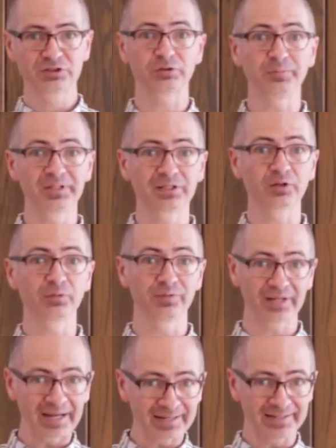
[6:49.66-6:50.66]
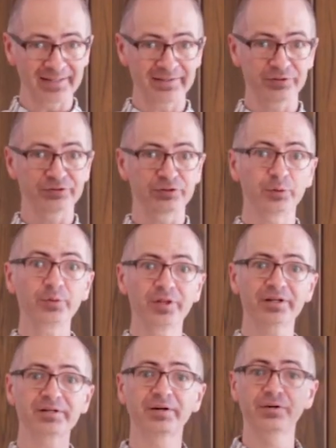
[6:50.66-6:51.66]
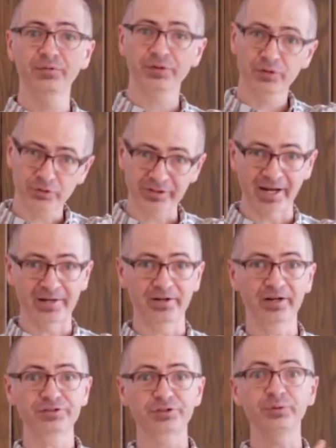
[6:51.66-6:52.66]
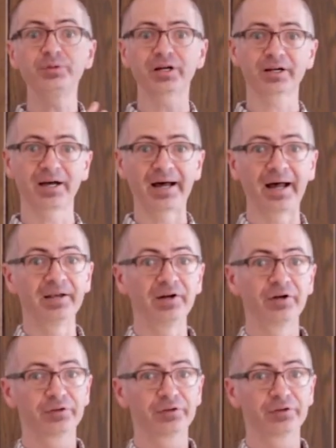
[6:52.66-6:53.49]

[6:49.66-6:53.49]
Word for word: to be united to their Creator, to their God,